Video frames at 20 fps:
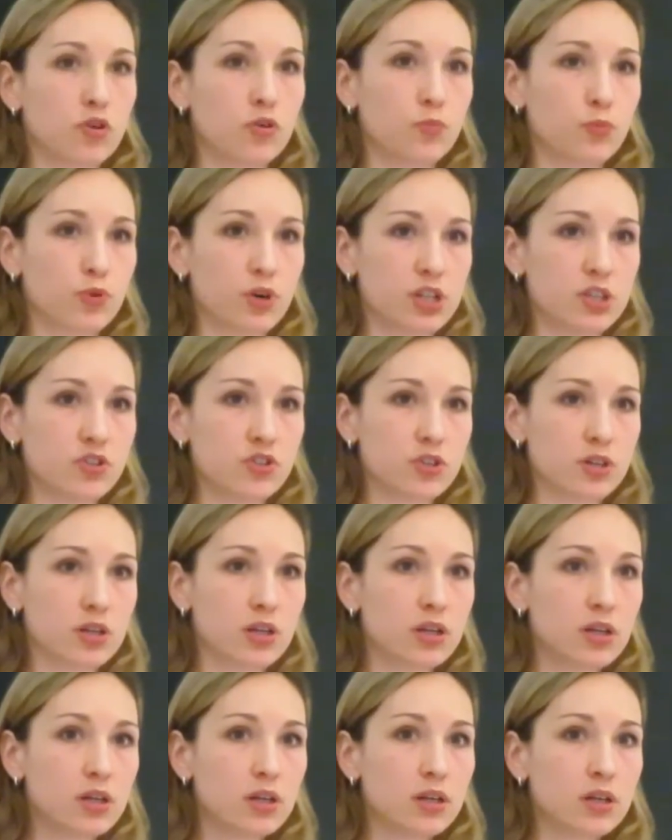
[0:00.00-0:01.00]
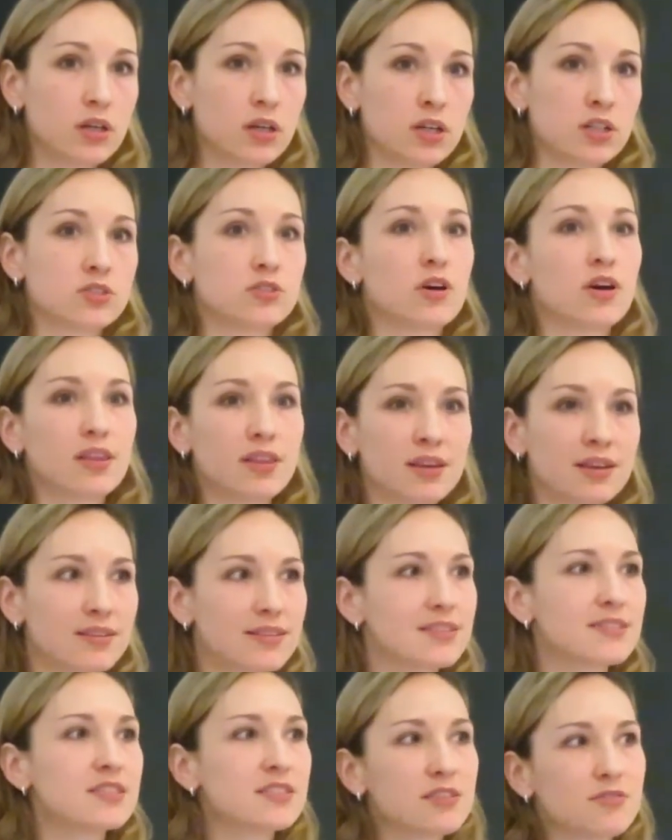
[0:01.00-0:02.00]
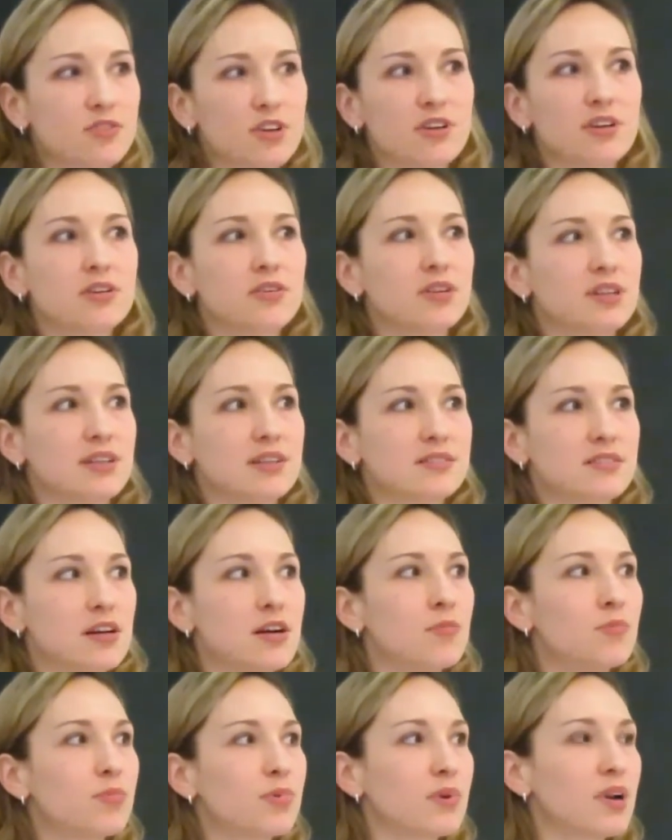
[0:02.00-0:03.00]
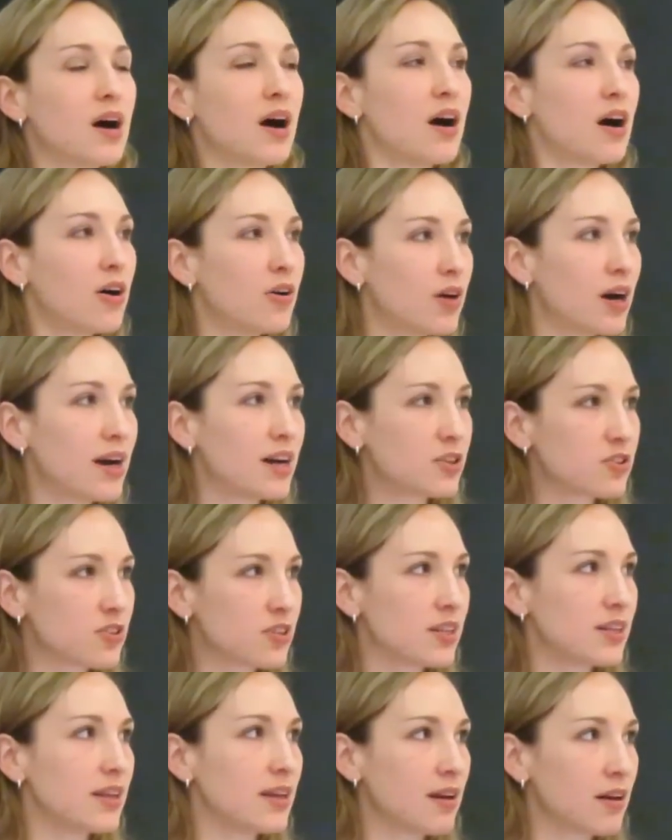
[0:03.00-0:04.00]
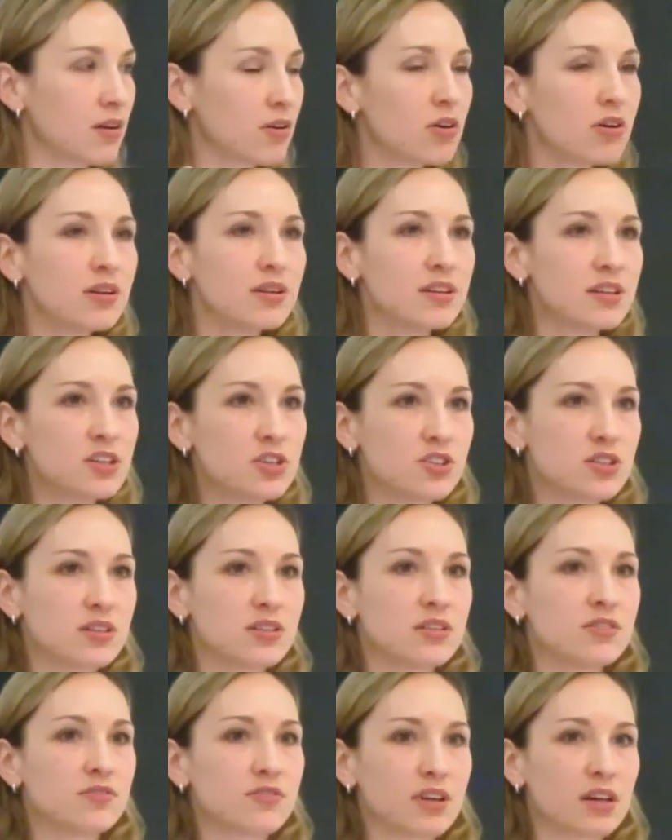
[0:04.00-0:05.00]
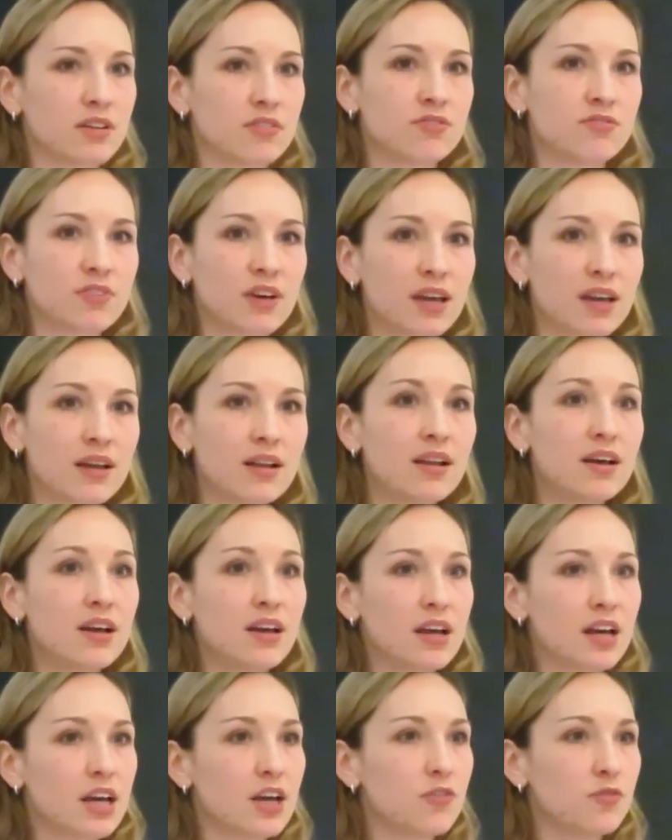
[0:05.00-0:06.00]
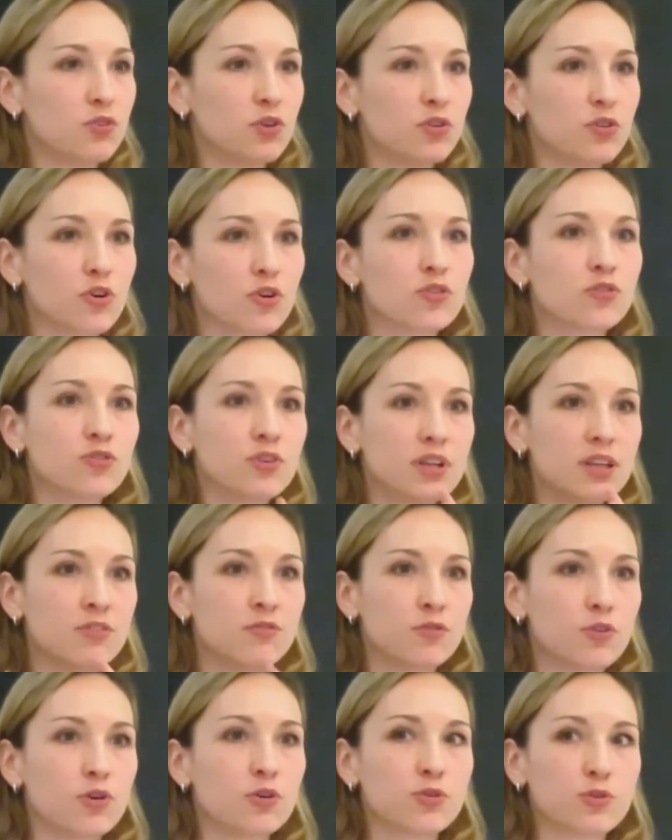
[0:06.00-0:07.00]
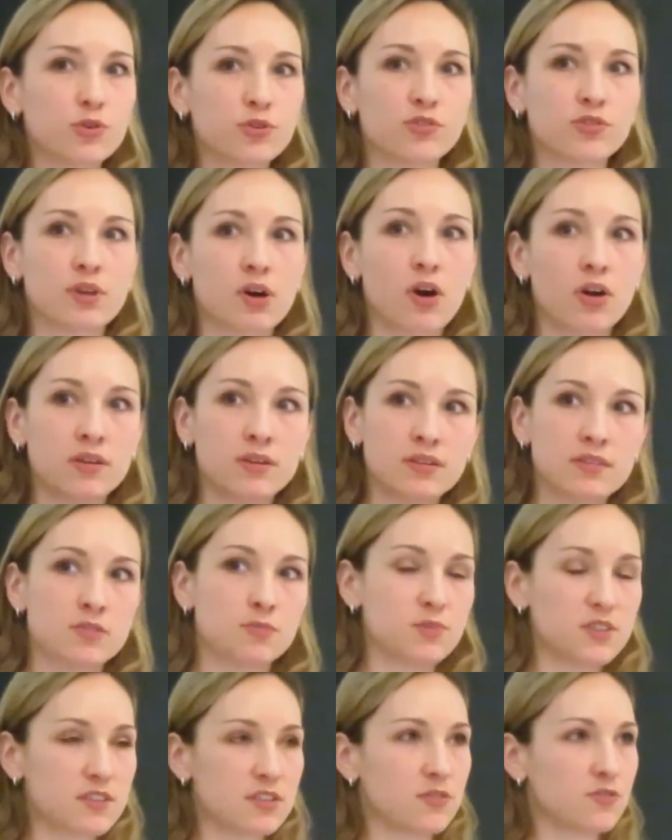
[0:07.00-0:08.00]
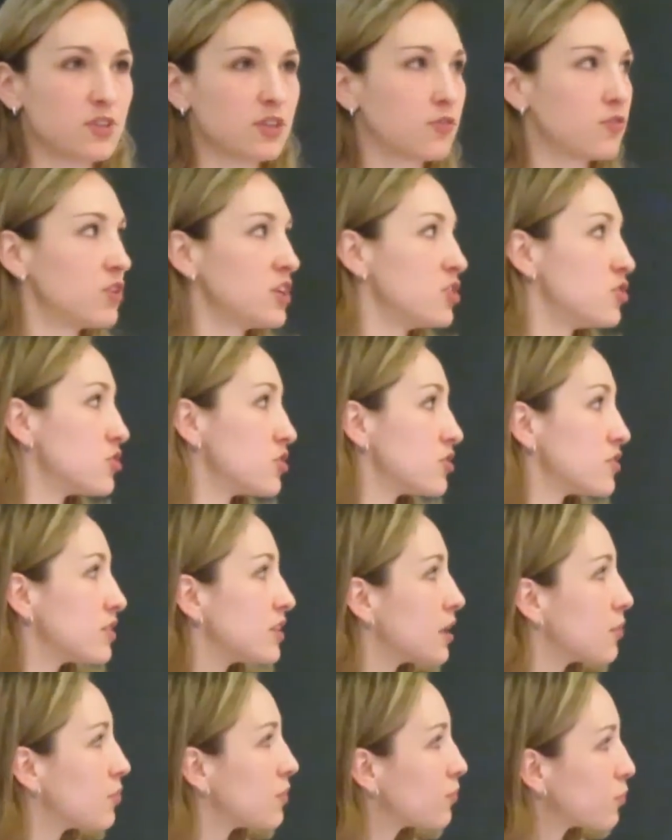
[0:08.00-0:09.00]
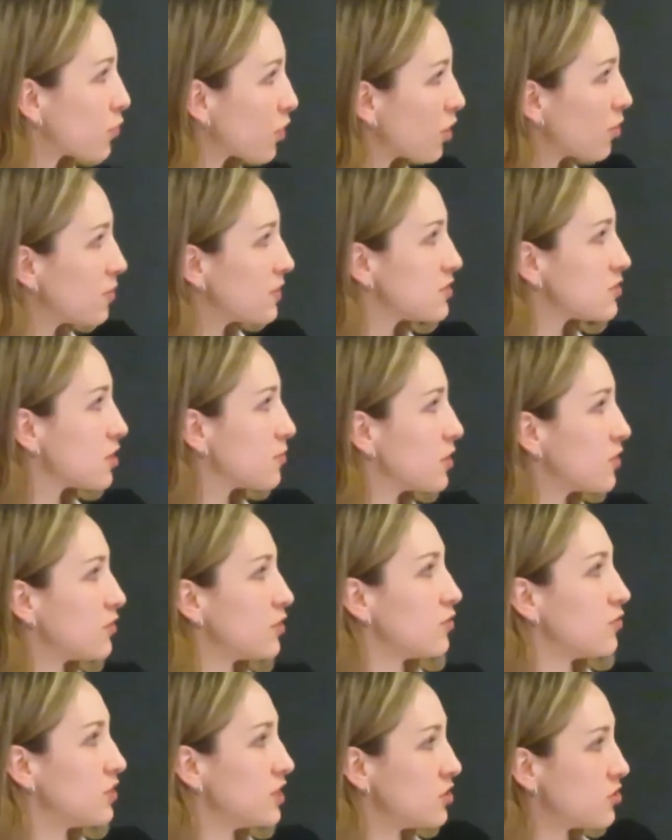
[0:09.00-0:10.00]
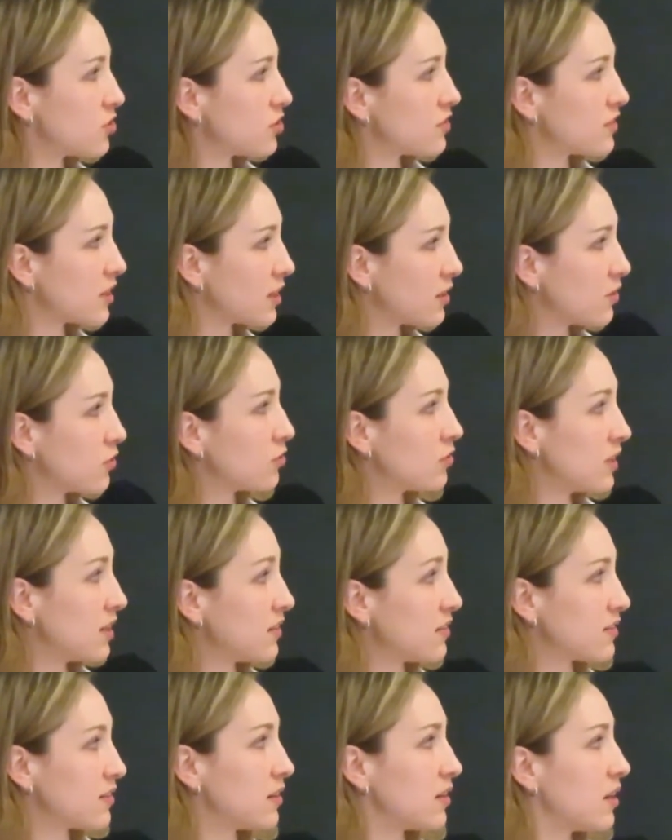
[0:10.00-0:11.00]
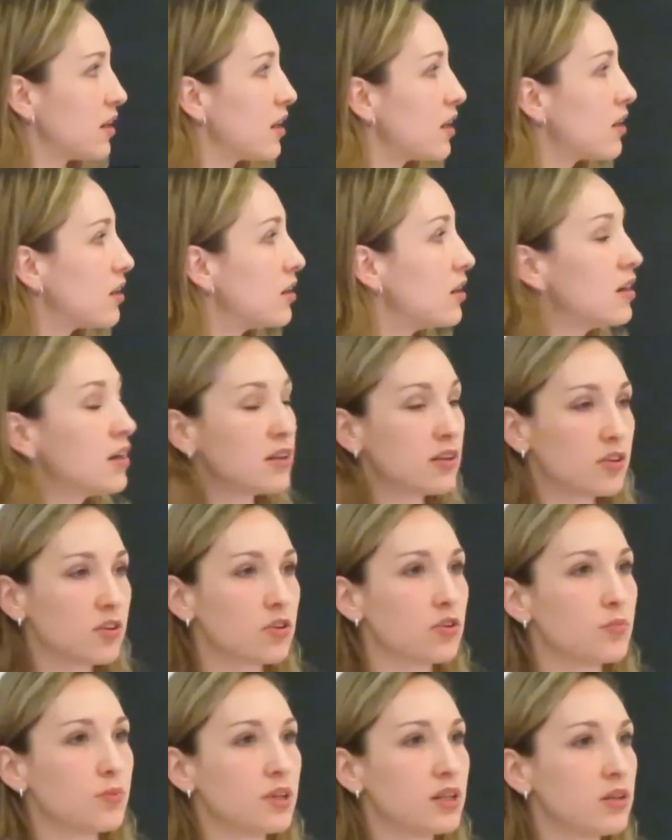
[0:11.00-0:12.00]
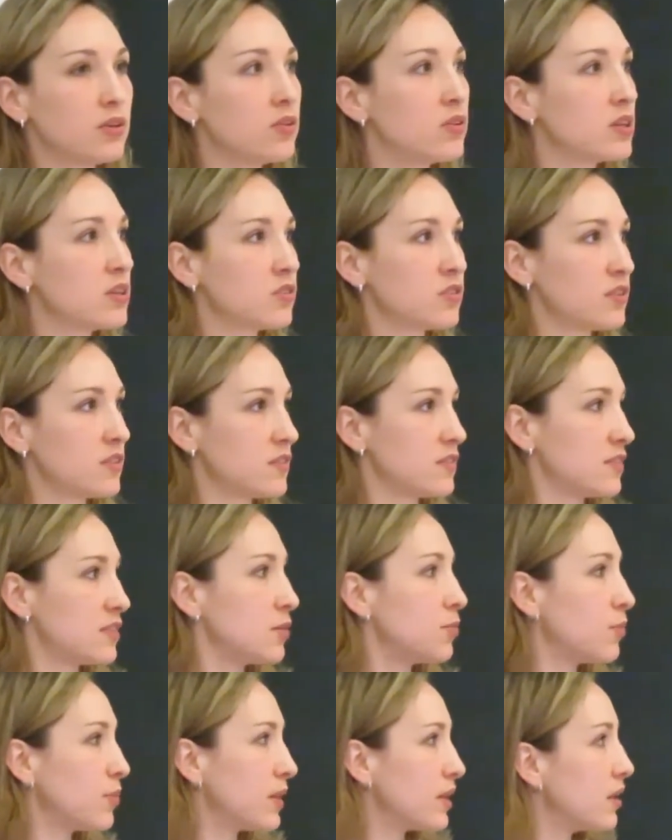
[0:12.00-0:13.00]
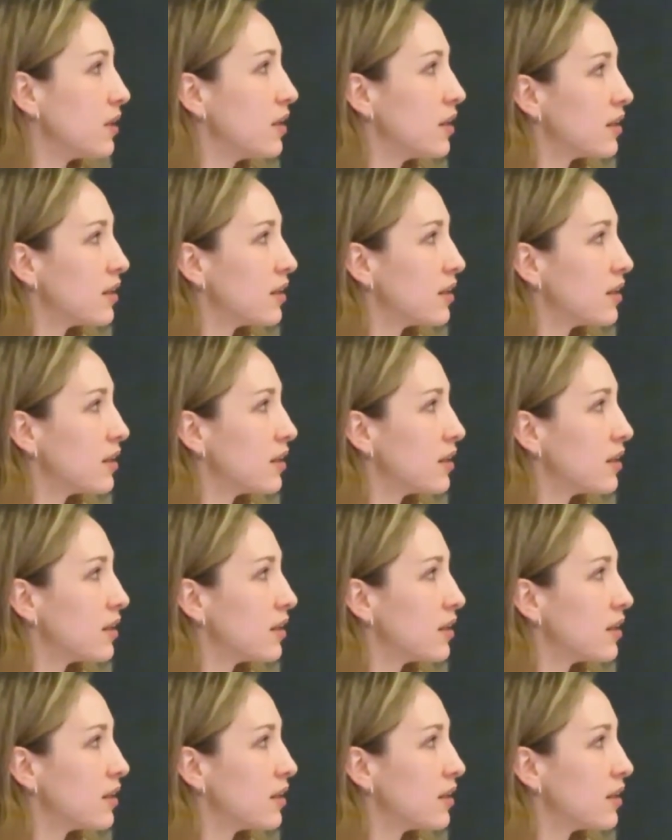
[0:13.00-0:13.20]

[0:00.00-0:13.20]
cooperation. And so I think this is a very good example how actually a good initiative can fail if you don't really focus on the specific features. And then probably some of the features that you listed here, the European Union just simply